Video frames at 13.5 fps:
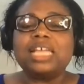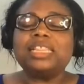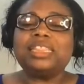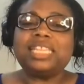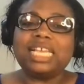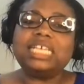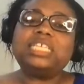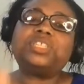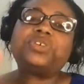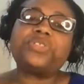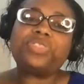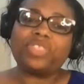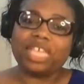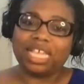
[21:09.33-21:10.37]
These
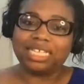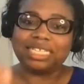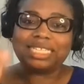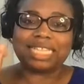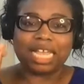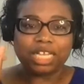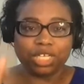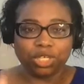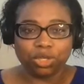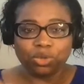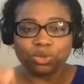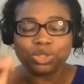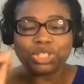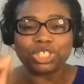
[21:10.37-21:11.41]
are things that
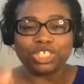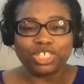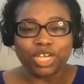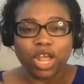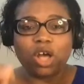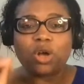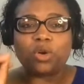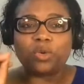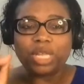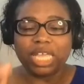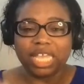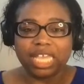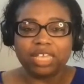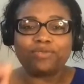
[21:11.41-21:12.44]
you should
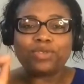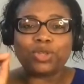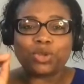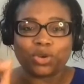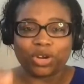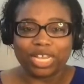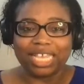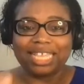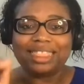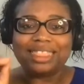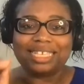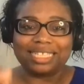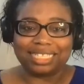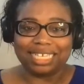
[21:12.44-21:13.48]
know if you're
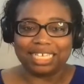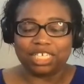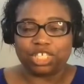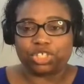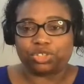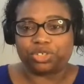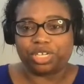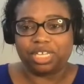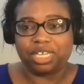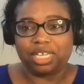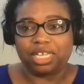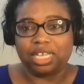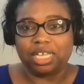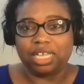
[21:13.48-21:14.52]
in this industry.
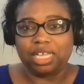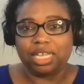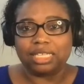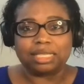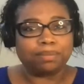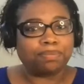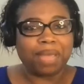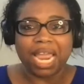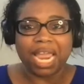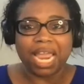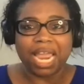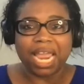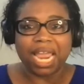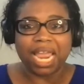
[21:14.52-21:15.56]
It's
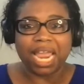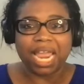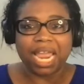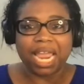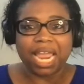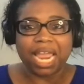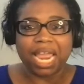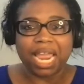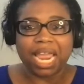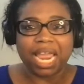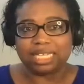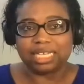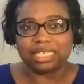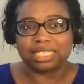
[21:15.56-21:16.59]
imperative that you know these
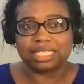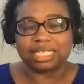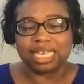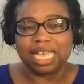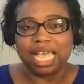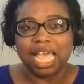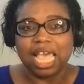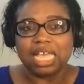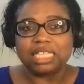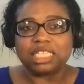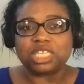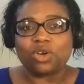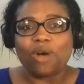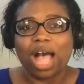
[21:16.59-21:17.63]
things.
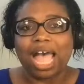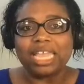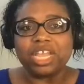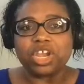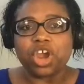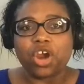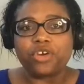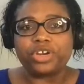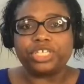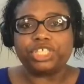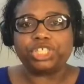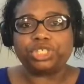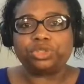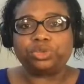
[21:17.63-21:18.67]
And so I
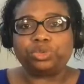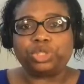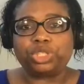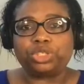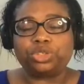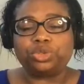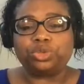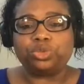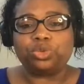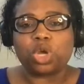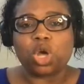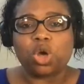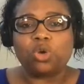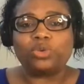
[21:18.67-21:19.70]
encourage you to
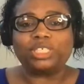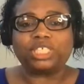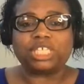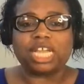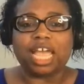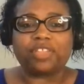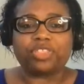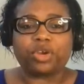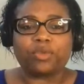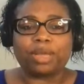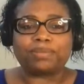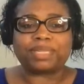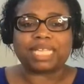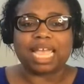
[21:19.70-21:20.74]
go and check out their
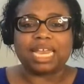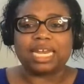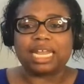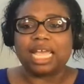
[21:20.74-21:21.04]
website.